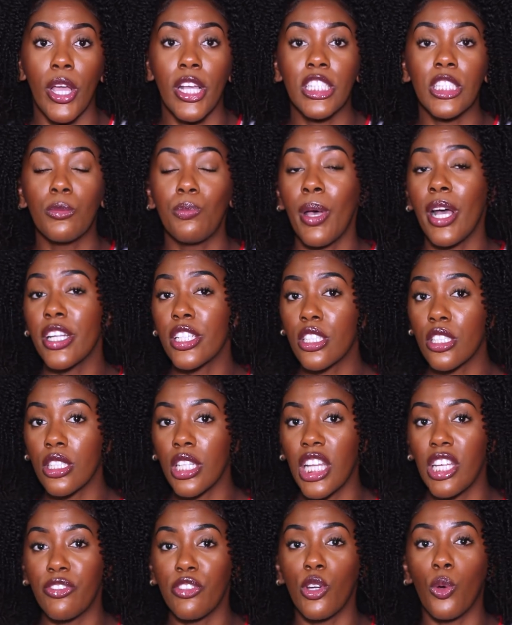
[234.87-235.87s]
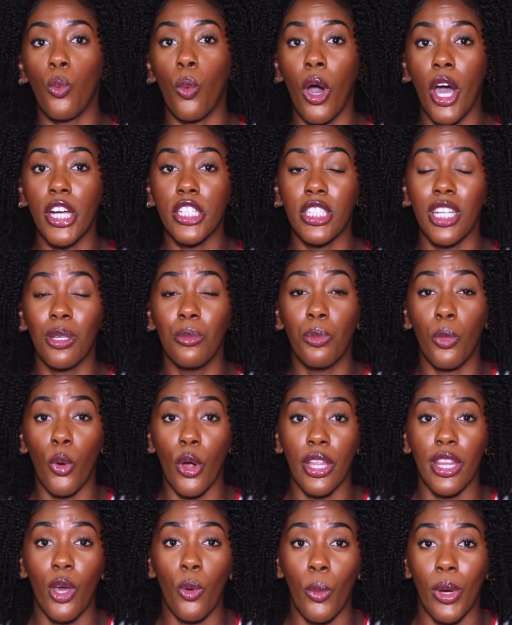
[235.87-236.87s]
especially if you're washing
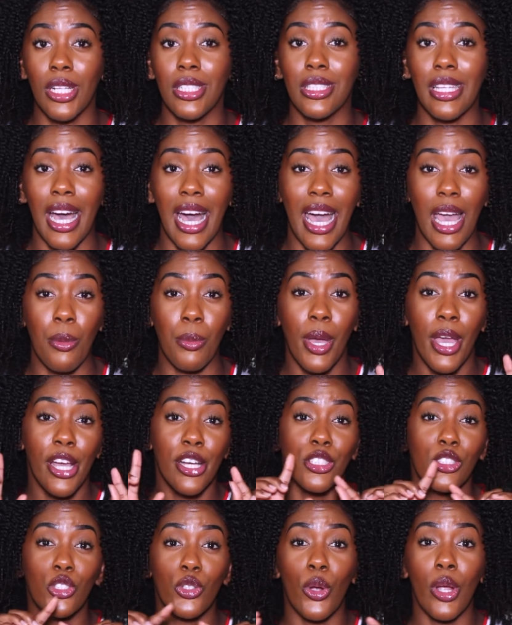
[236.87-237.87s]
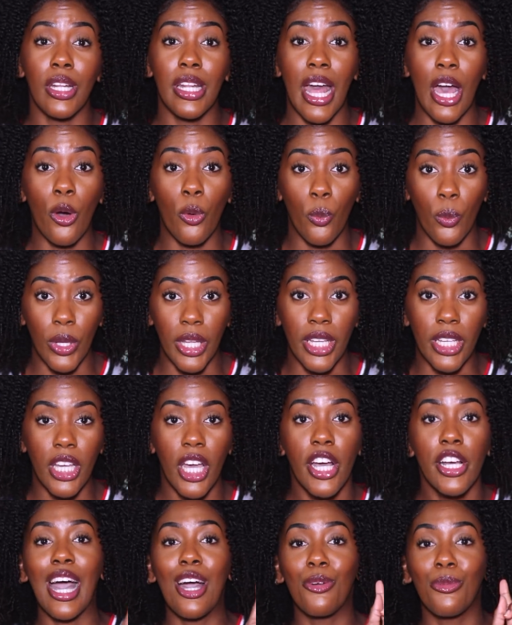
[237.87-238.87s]
more than one time during that week.
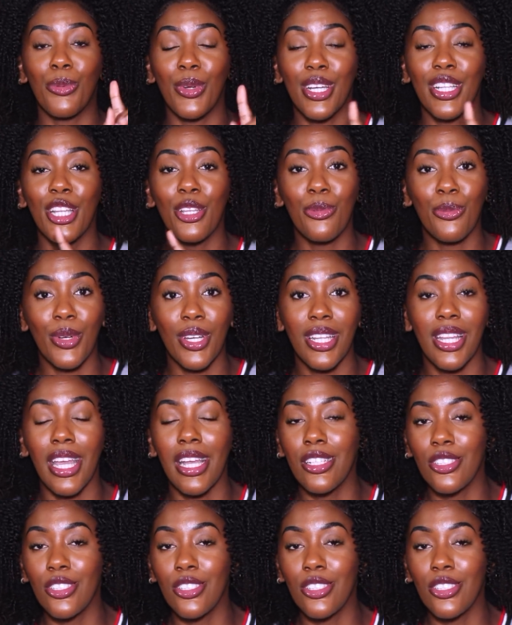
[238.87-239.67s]
I really, really